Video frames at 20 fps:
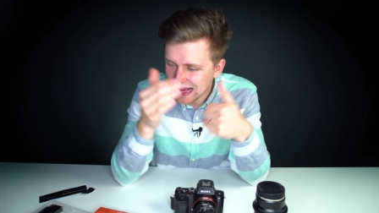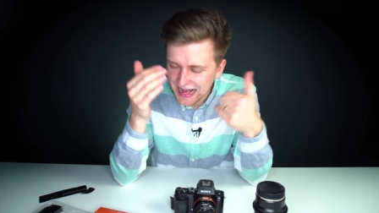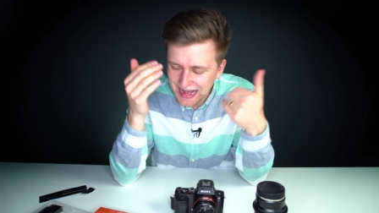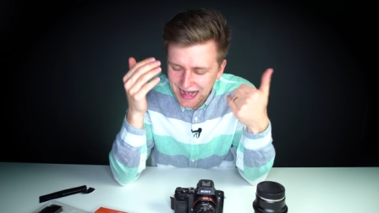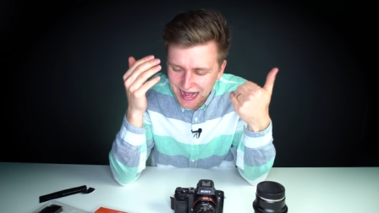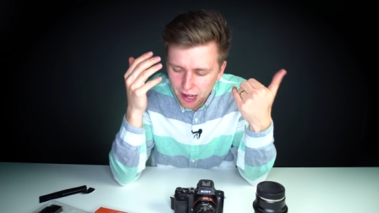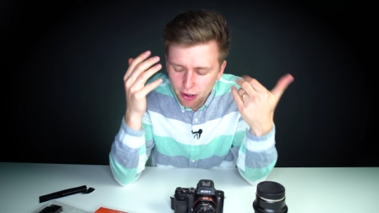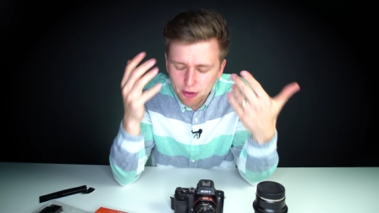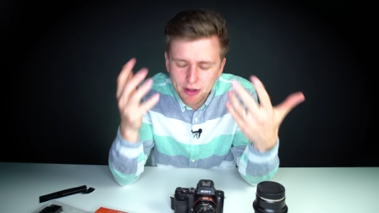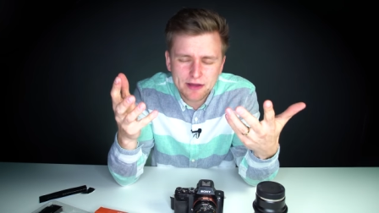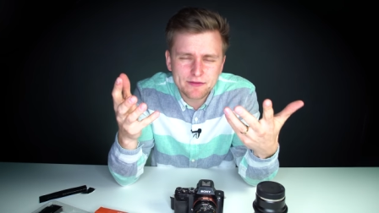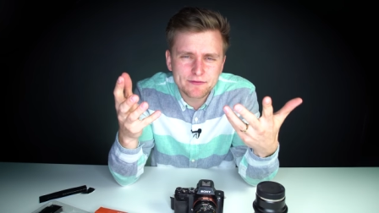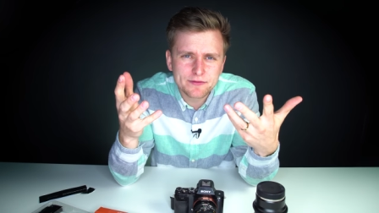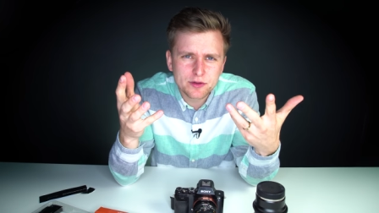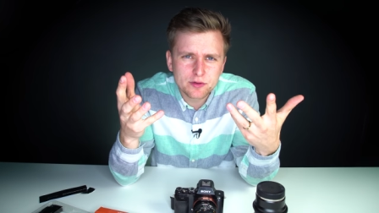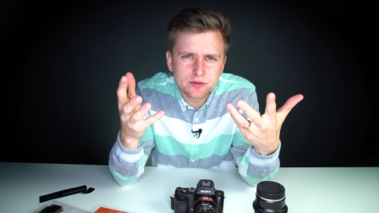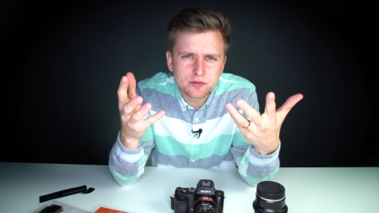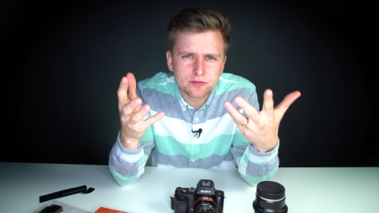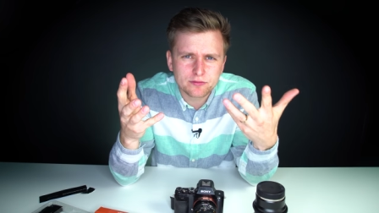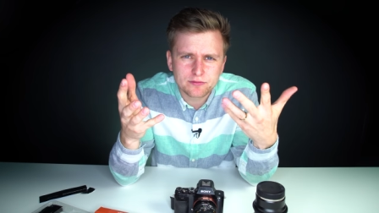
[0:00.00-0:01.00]
how have
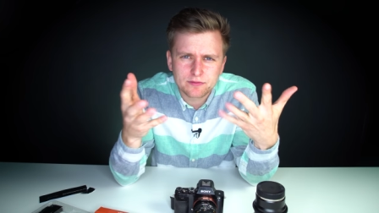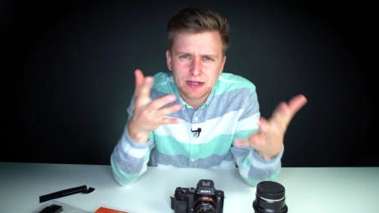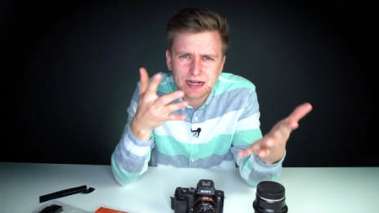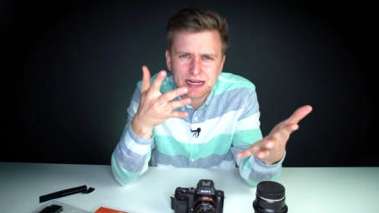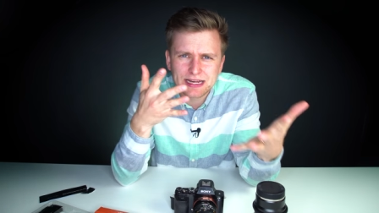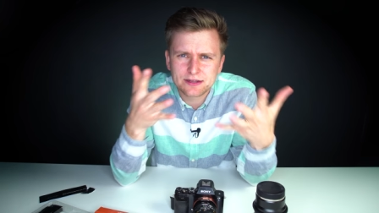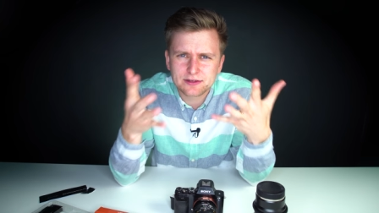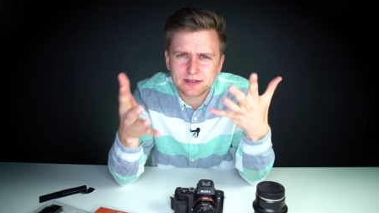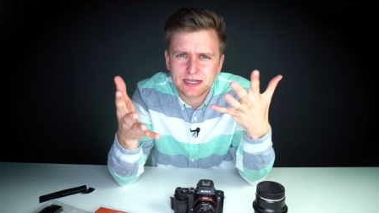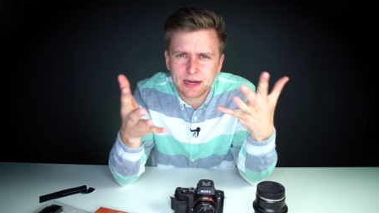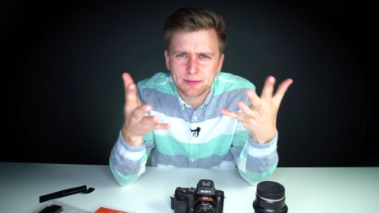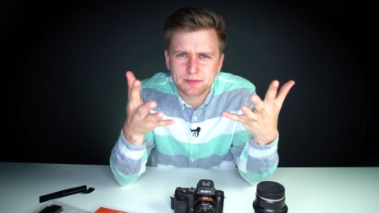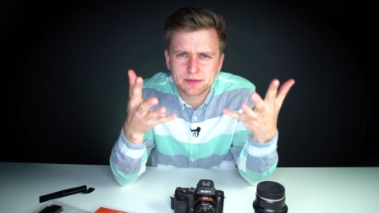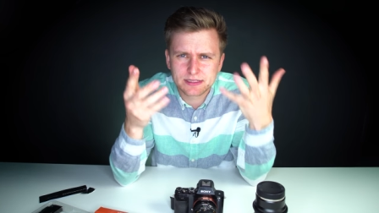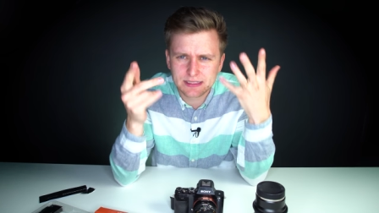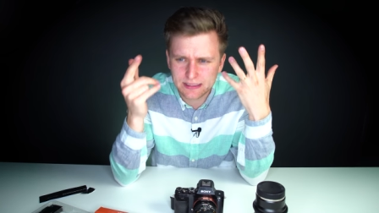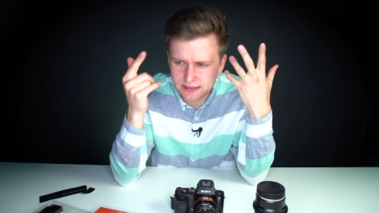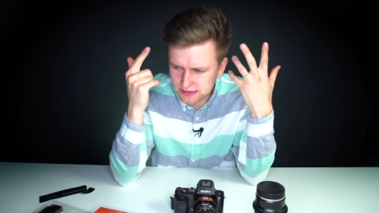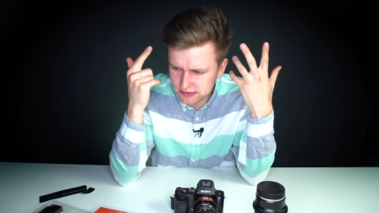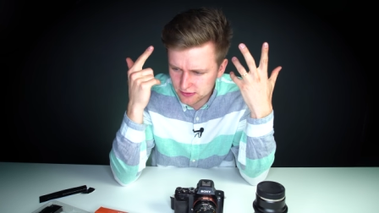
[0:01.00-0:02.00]
you cleaned your camera
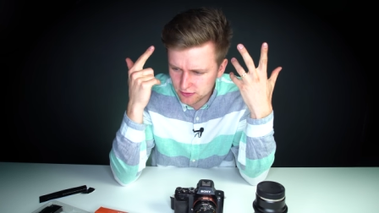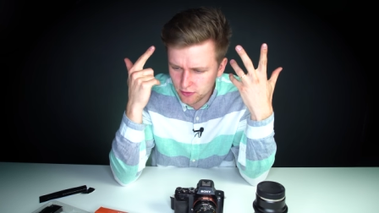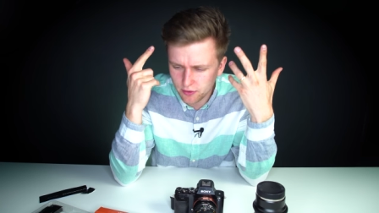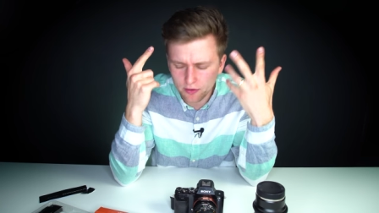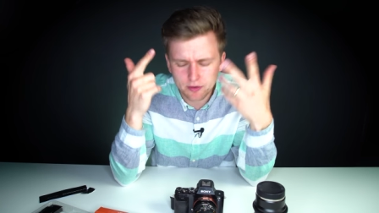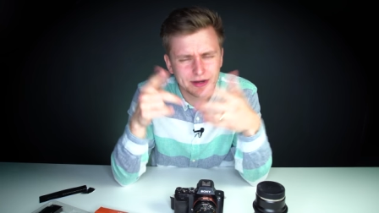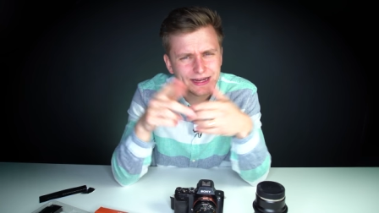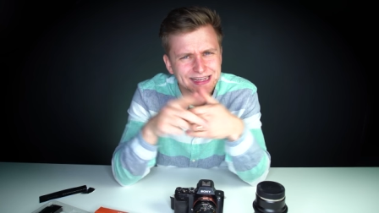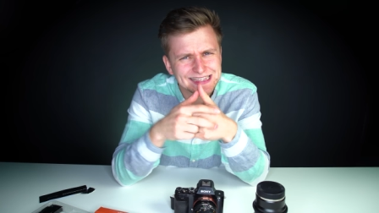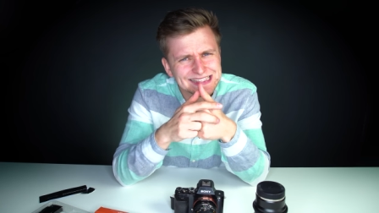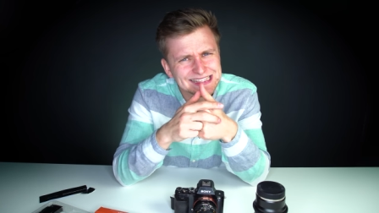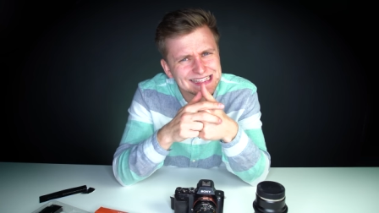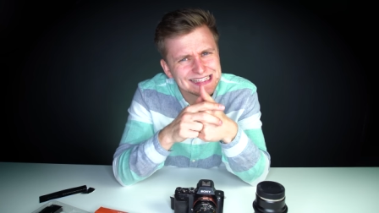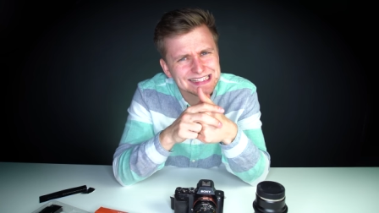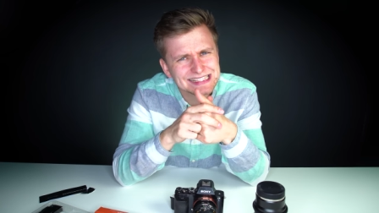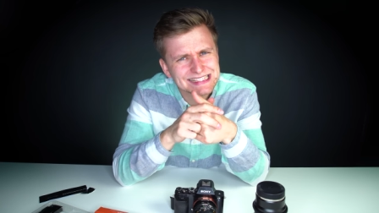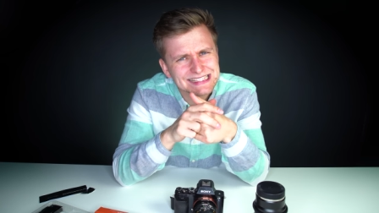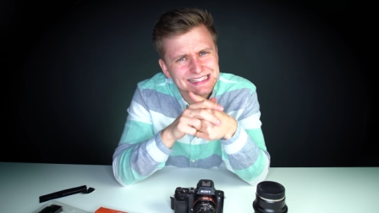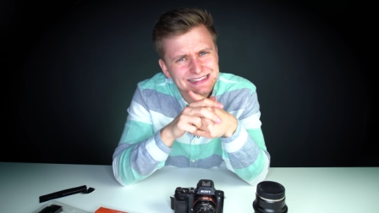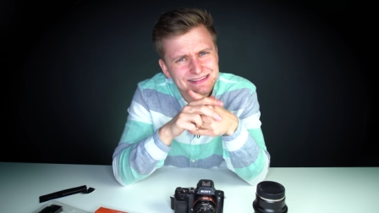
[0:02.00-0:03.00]
sensor, or is
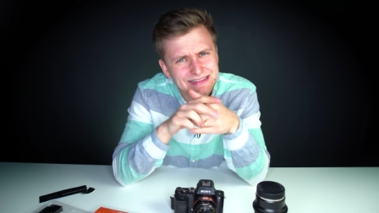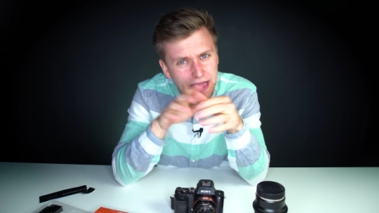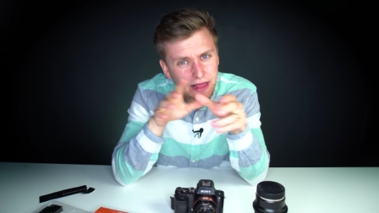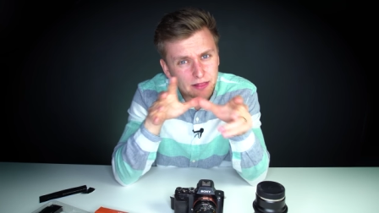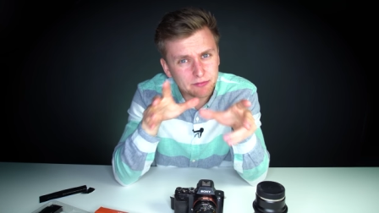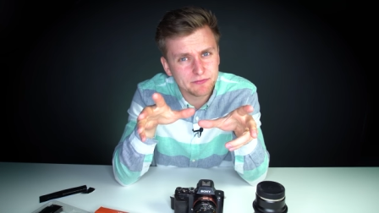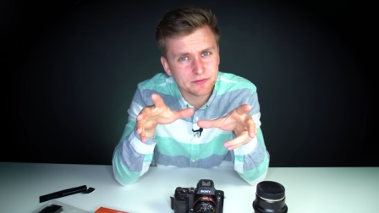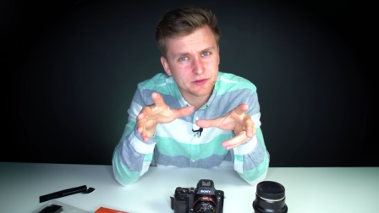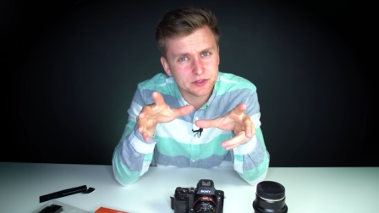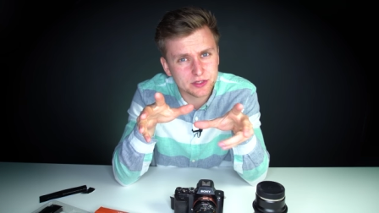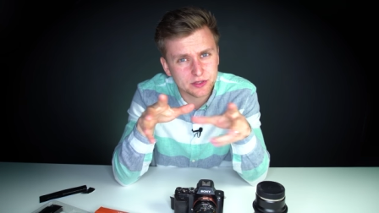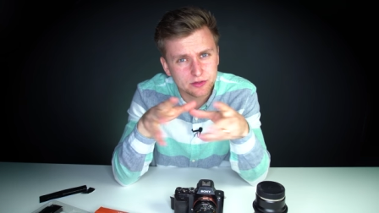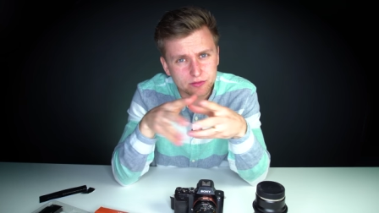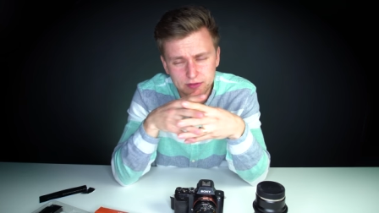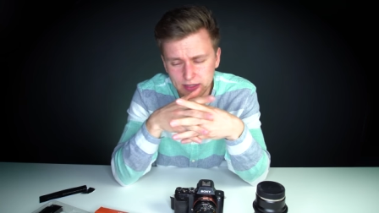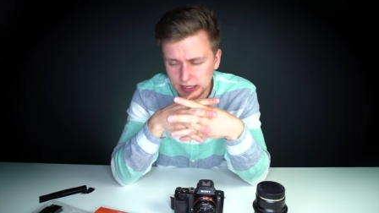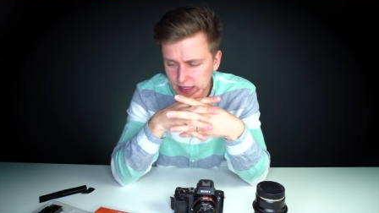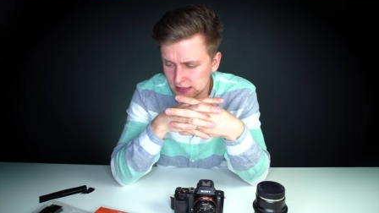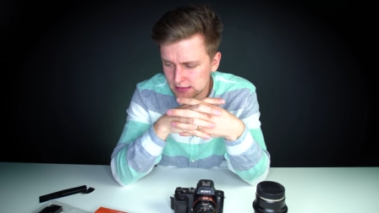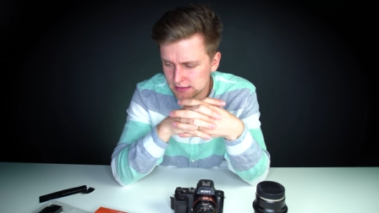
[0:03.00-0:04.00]
this helpful to you
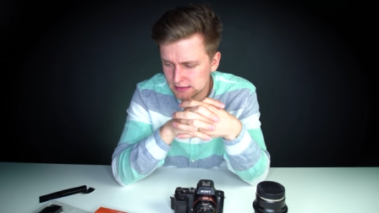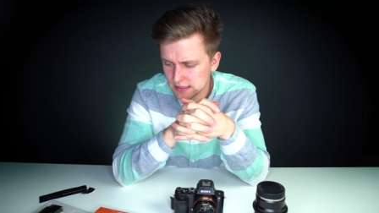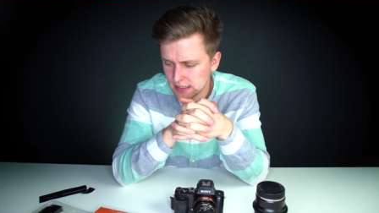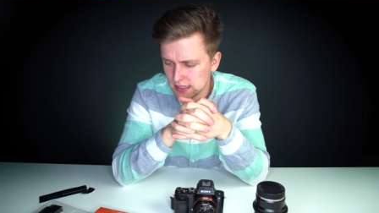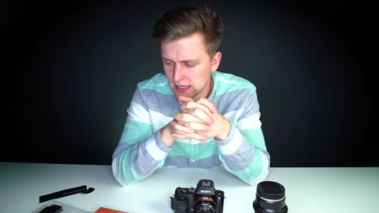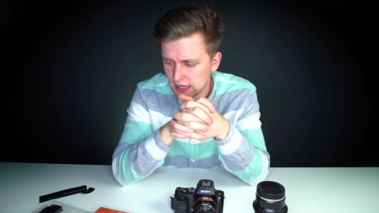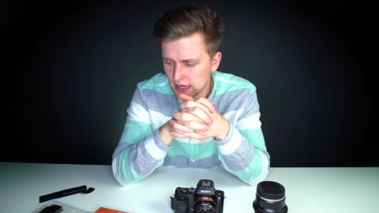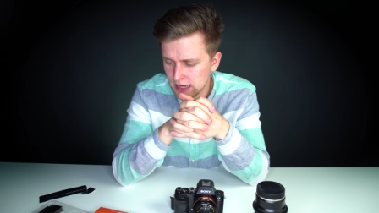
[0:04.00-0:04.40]
guys?